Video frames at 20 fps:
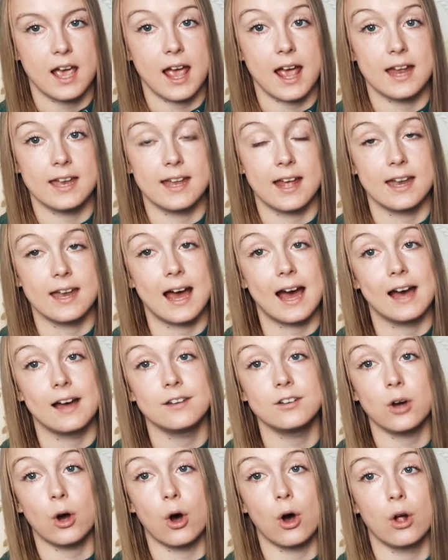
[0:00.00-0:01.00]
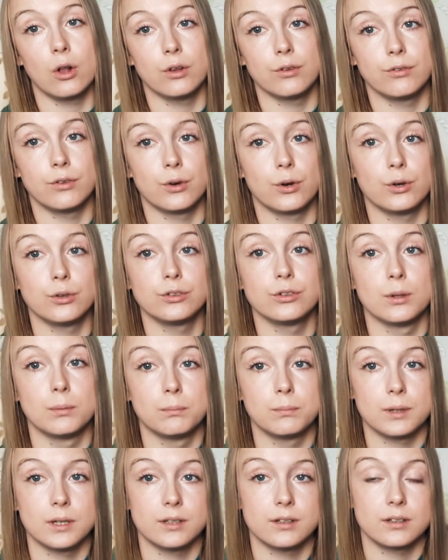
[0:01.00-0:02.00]
and then add all of those
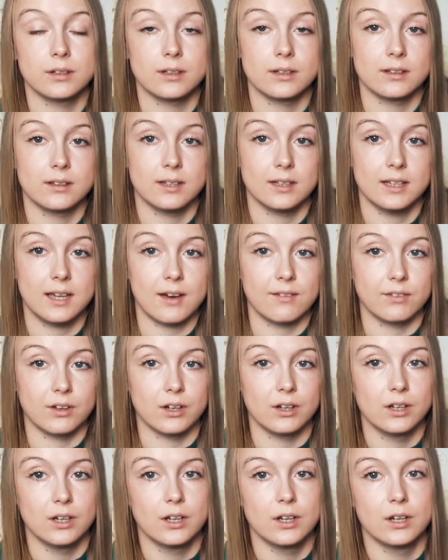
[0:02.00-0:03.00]
numbers together.